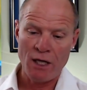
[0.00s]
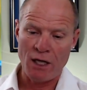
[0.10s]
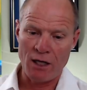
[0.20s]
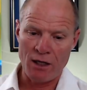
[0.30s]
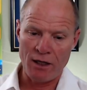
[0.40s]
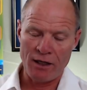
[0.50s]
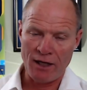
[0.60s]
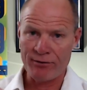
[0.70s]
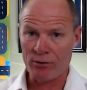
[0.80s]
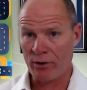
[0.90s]
and
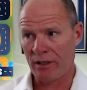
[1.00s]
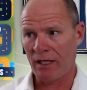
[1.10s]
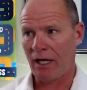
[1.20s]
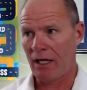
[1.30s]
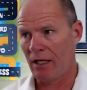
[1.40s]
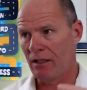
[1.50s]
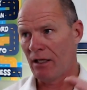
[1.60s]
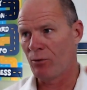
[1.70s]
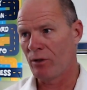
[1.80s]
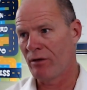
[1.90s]
have a look at that, and
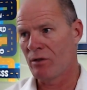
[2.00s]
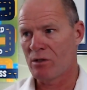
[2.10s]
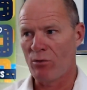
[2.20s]
that will give you some